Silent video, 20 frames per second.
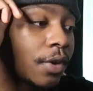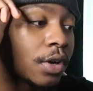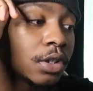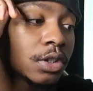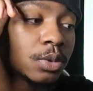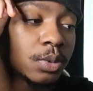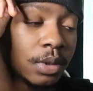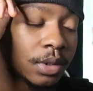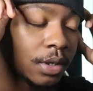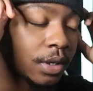
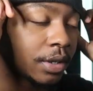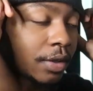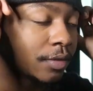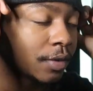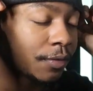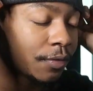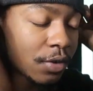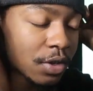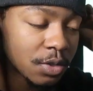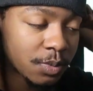first one,
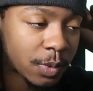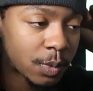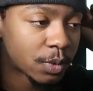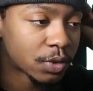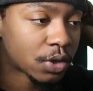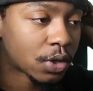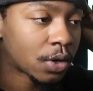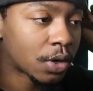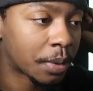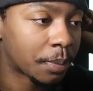even the first beat
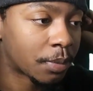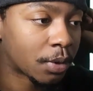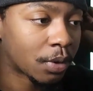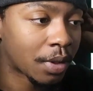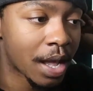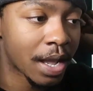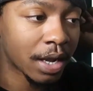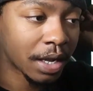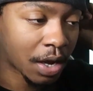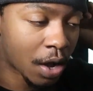was hard, bro.
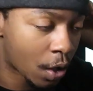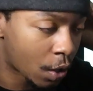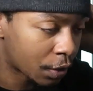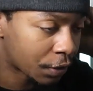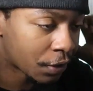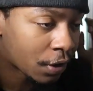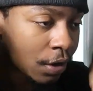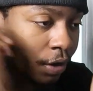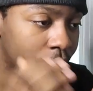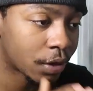Like,
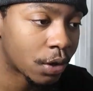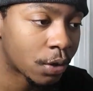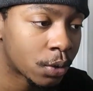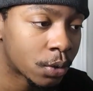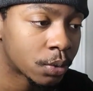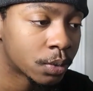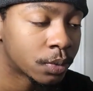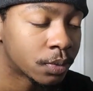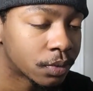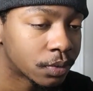all in all, the
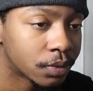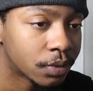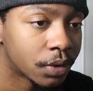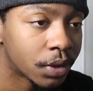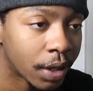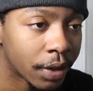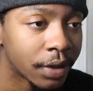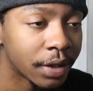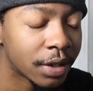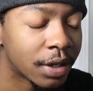whole
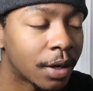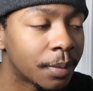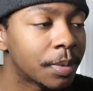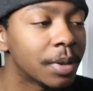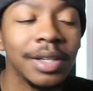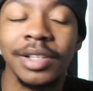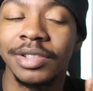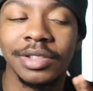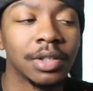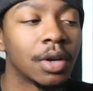Daily
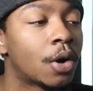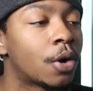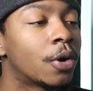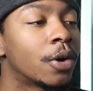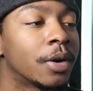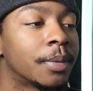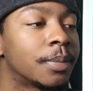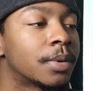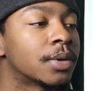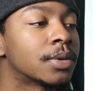Duppy is
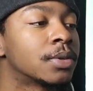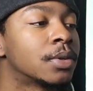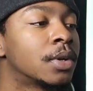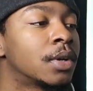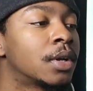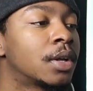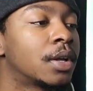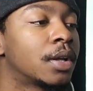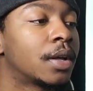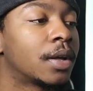hard, bro.
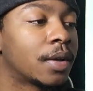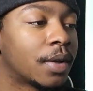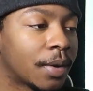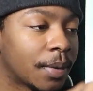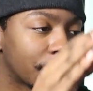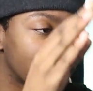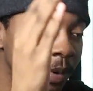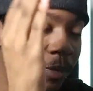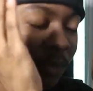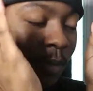
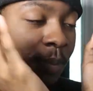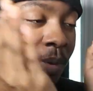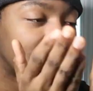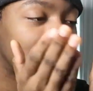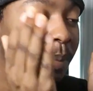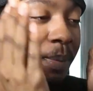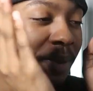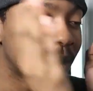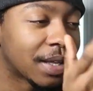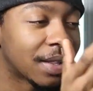But for
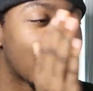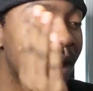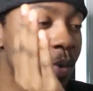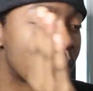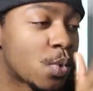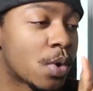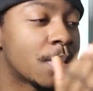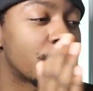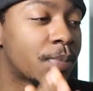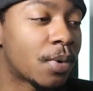me to pick,
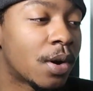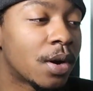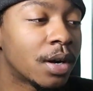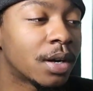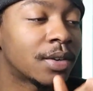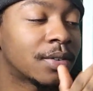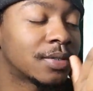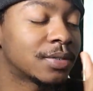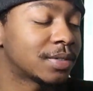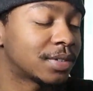like, one
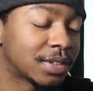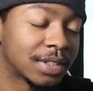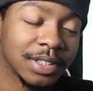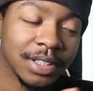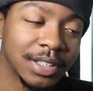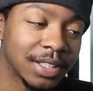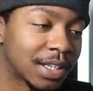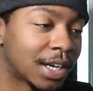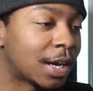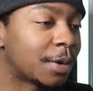part,
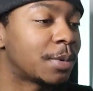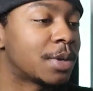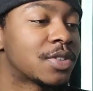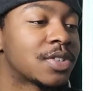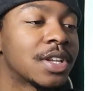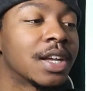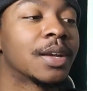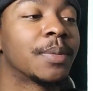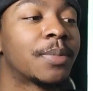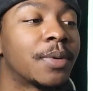gotta be the
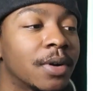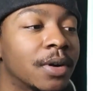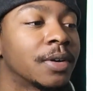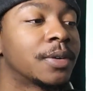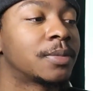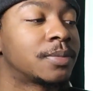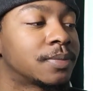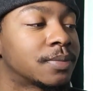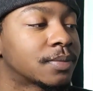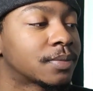second
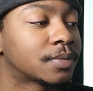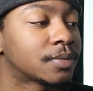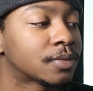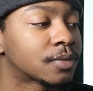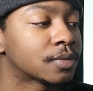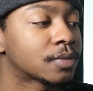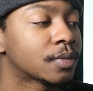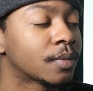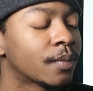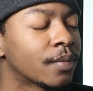part.
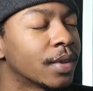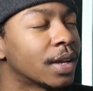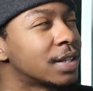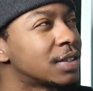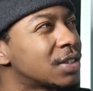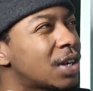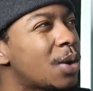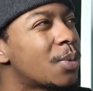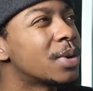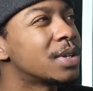
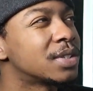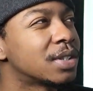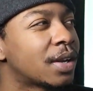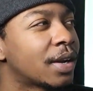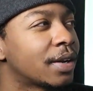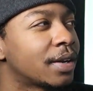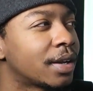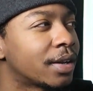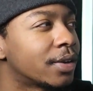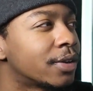And it's always
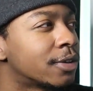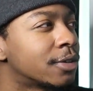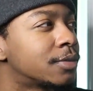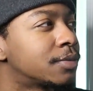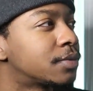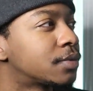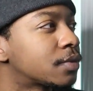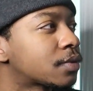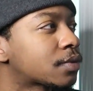like that, though.